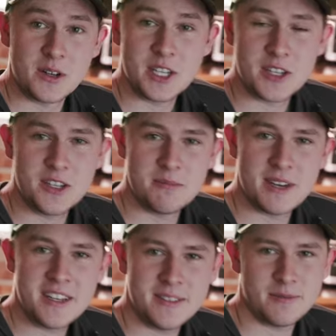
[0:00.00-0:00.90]
Did good,
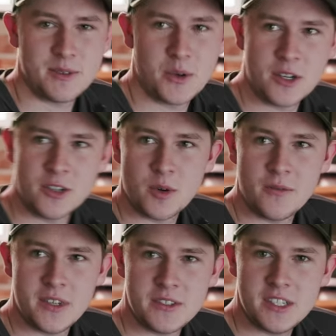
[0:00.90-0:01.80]
man. We're under
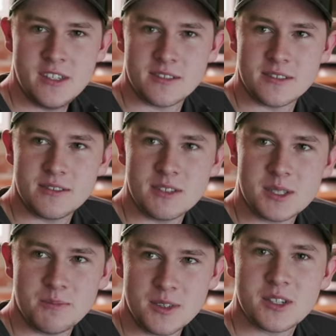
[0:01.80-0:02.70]
150.
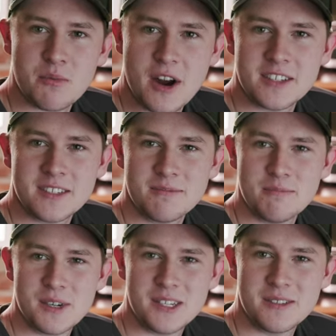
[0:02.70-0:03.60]
Surprising,
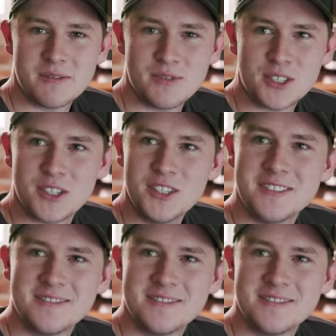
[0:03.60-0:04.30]
but feels good.